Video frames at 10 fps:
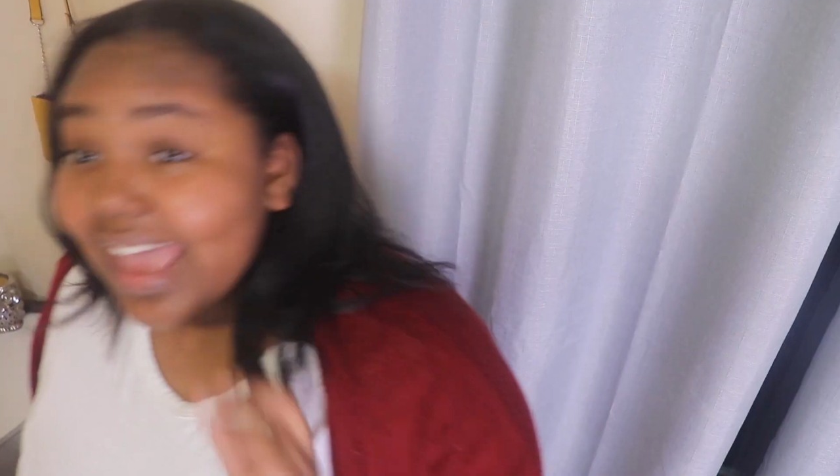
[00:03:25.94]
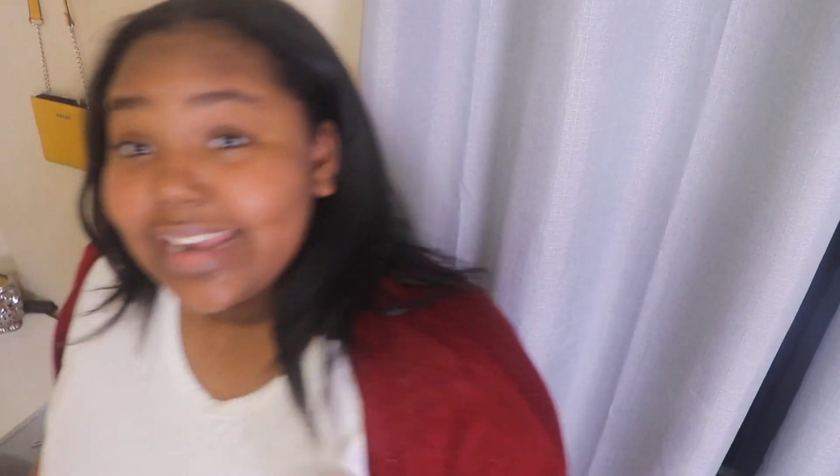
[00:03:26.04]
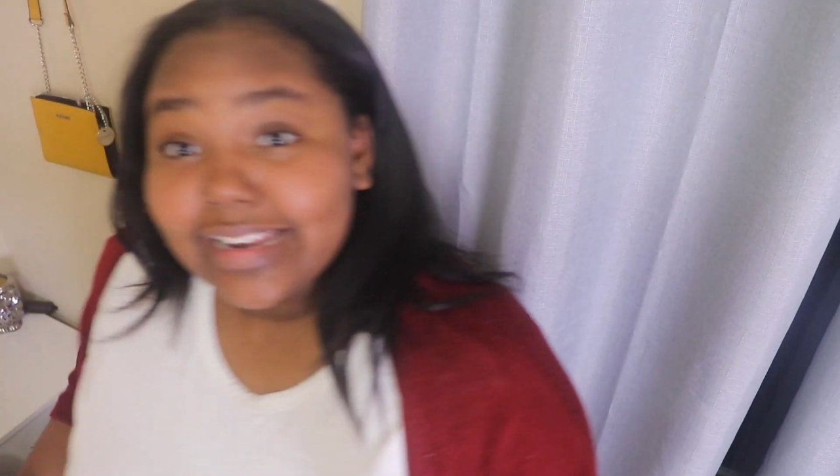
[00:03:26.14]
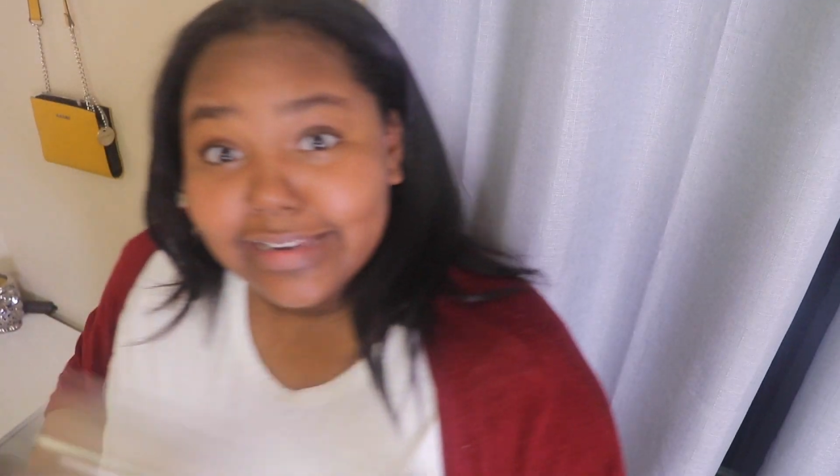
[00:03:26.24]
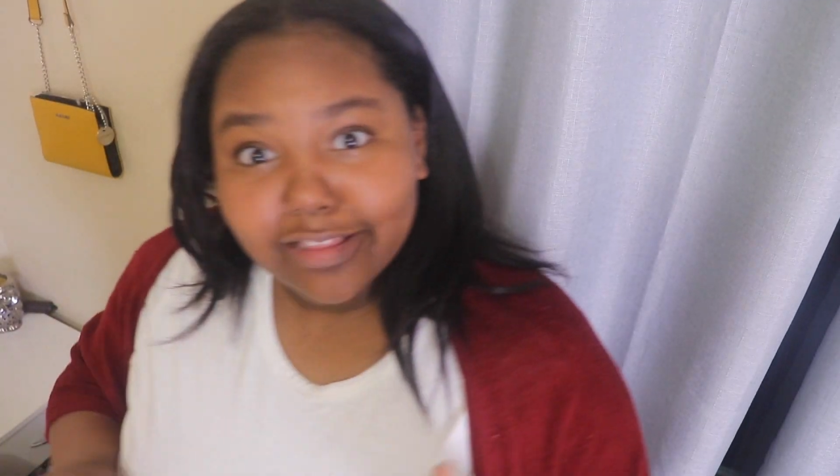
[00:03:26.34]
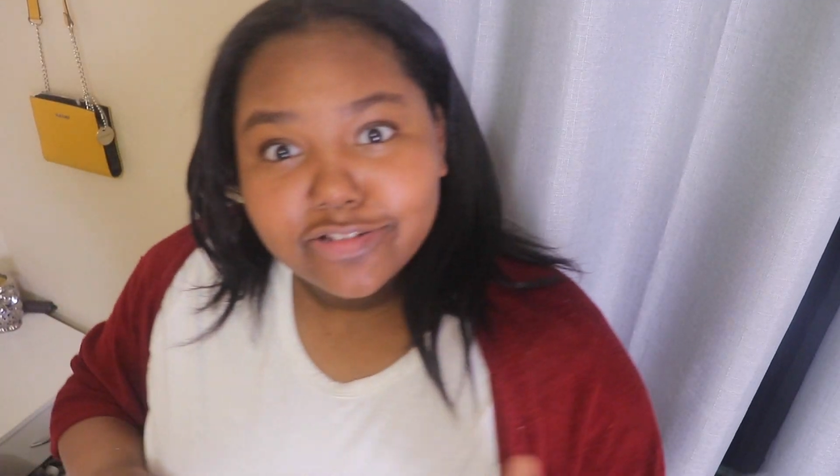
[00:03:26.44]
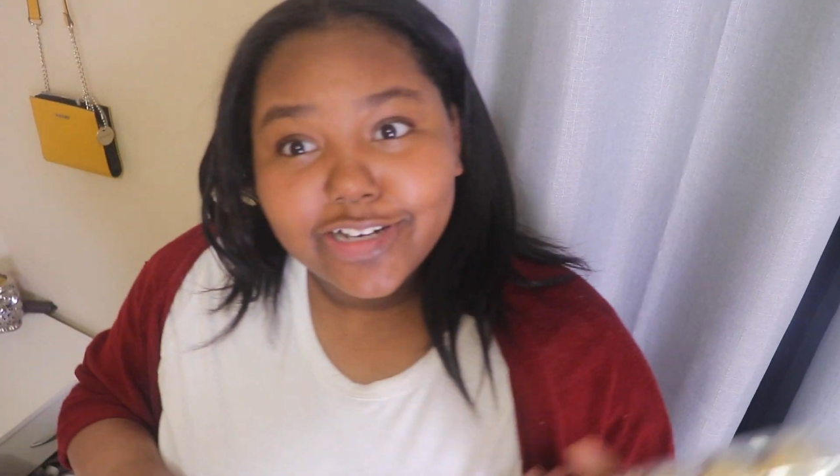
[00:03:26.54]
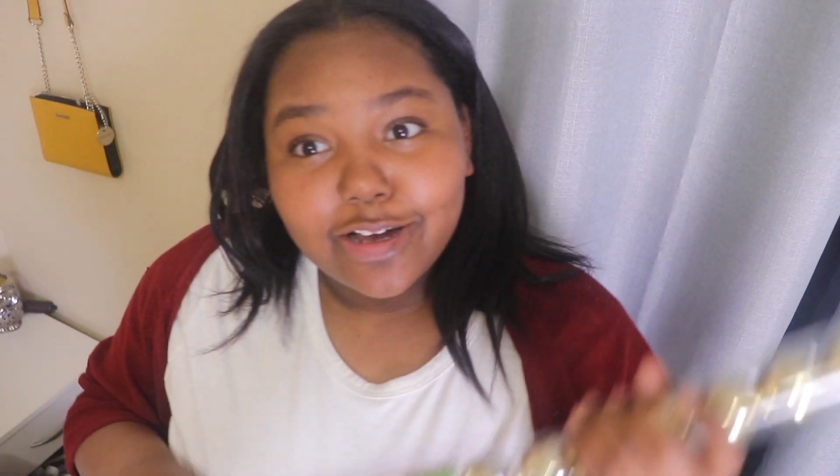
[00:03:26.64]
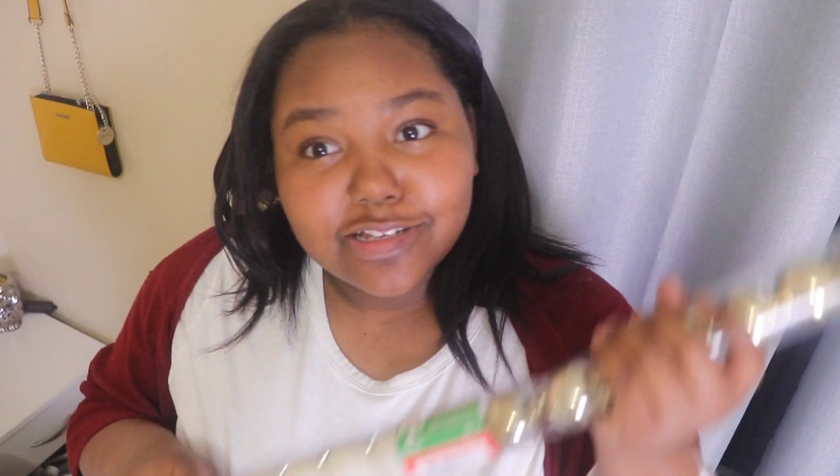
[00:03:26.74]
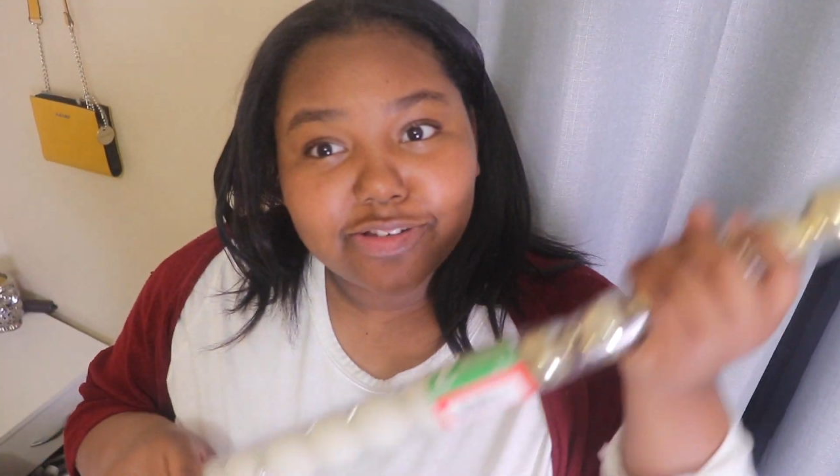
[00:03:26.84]
And Dollar
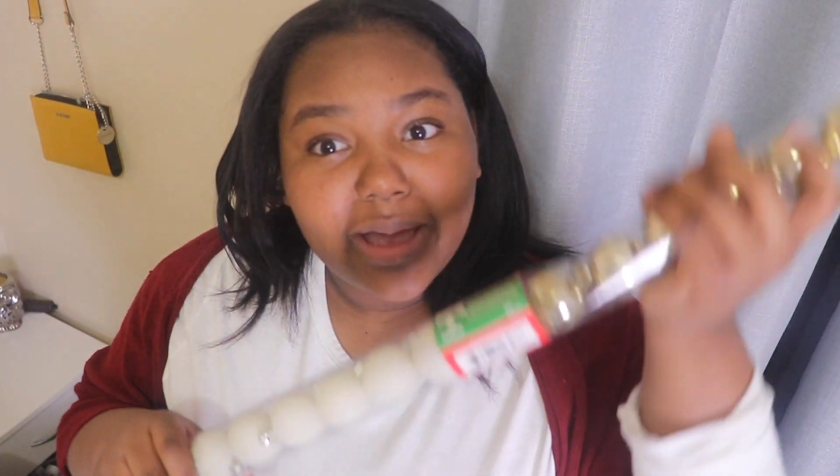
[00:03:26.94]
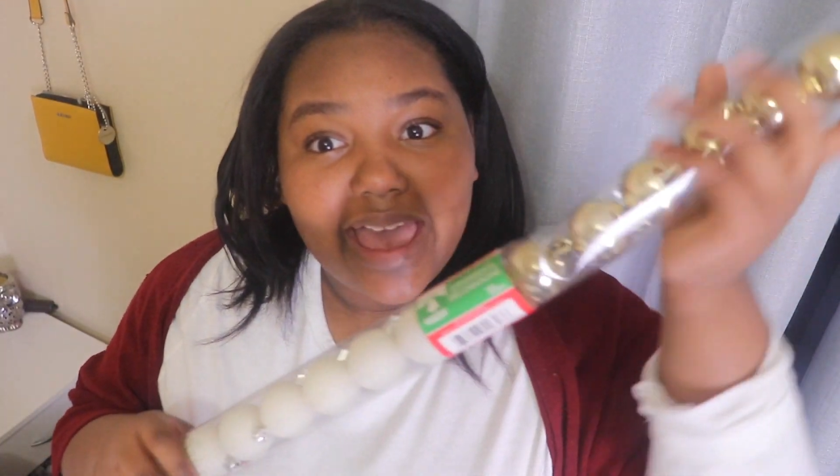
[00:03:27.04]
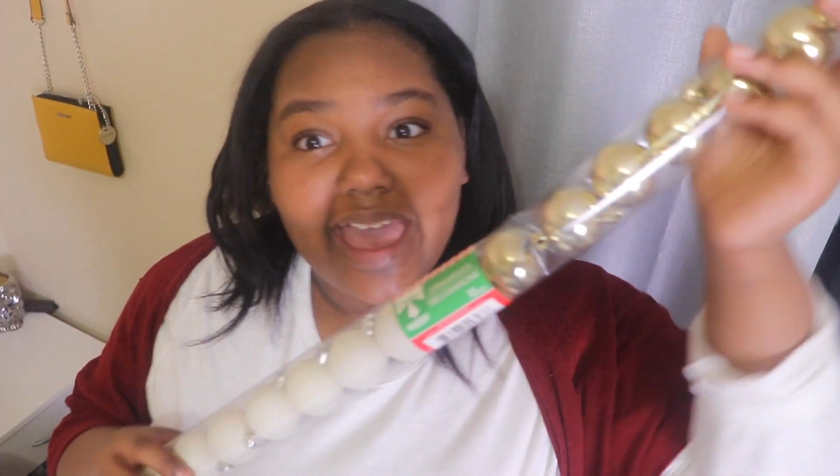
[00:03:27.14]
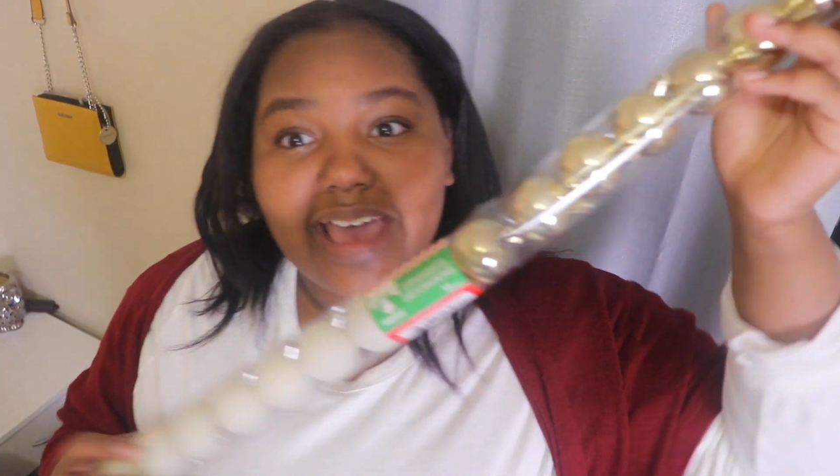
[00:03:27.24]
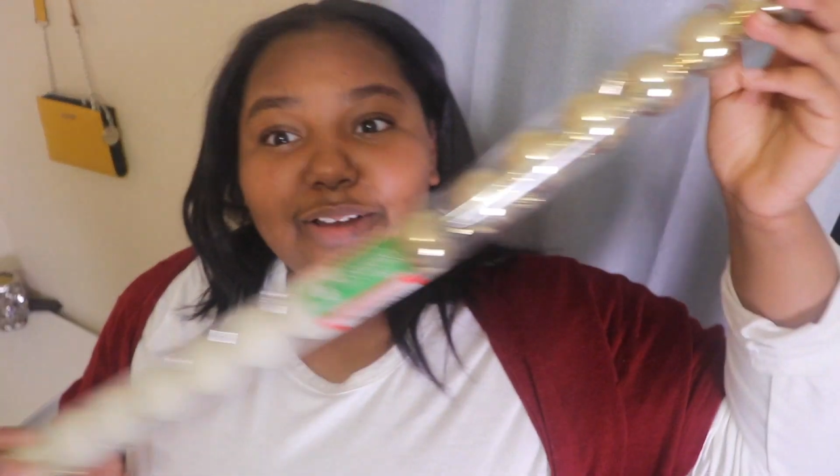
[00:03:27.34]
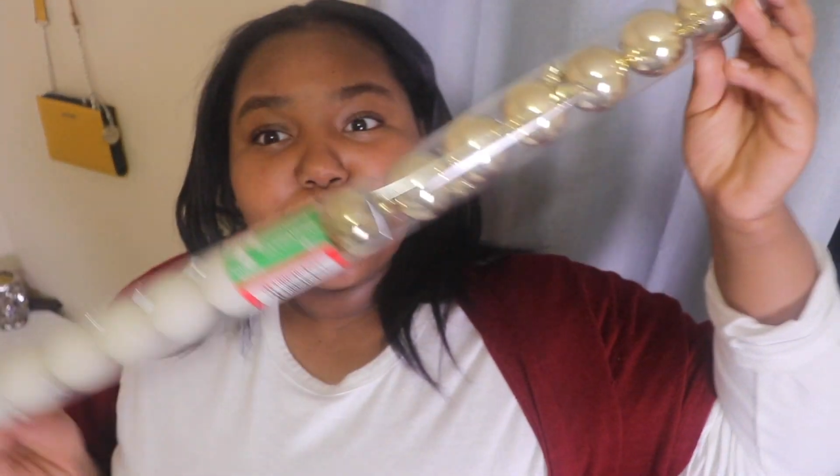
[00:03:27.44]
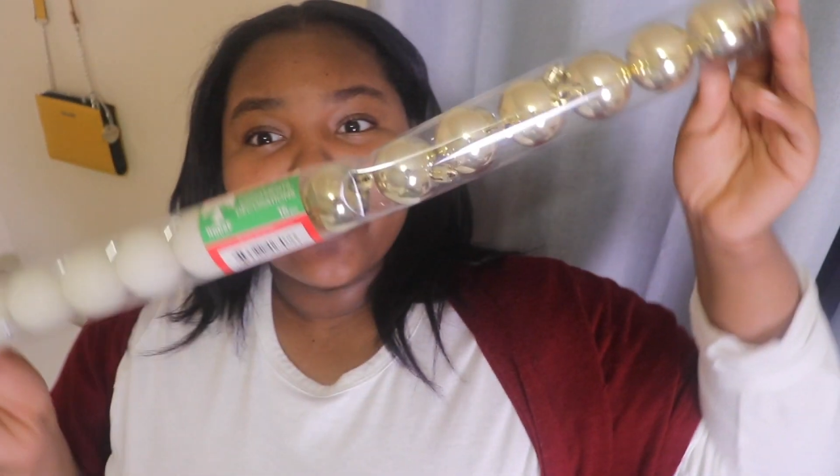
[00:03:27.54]
Tree also had